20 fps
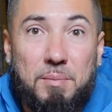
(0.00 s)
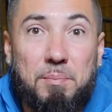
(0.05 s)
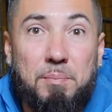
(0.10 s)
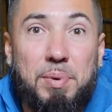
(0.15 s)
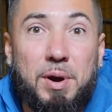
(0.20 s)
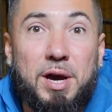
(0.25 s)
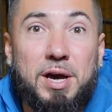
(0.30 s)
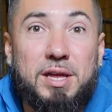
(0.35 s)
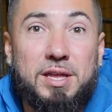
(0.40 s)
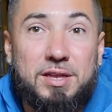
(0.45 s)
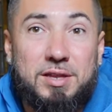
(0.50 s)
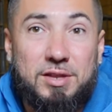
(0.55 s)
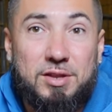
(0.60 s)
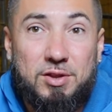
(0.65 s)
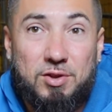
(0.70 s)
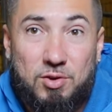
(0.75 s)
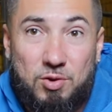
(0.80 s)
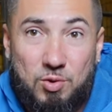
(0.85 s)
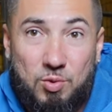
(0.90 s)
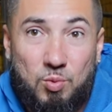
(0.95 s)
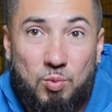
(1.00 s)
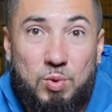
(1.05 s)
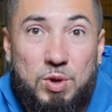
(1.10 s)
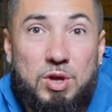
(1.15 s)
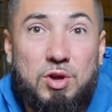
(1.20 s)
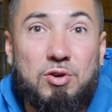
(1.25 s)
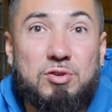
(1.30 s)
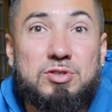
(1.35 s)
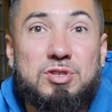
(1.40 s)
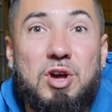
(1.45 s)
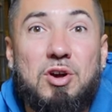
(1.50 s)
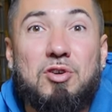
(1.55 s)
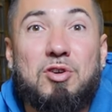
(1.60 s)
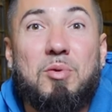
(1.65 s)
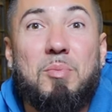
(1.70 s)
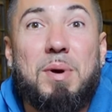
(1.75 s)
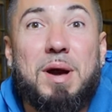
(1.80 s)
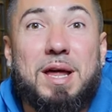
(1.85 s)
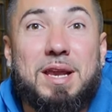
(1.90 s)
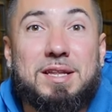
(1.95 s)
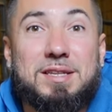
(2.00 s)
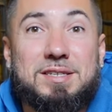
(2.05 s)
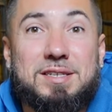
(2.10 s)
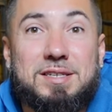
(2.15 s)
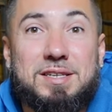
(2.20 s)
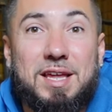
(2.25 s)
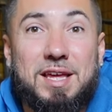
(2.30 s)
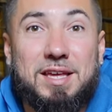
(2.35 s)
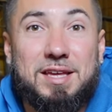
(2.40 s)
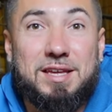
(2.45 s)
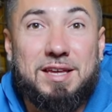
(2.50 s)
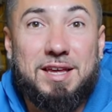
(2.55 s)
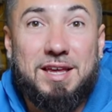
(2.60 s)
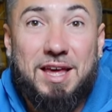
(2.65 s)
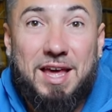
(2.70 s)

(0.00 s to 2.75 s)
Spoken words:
but we're going to talk about it today.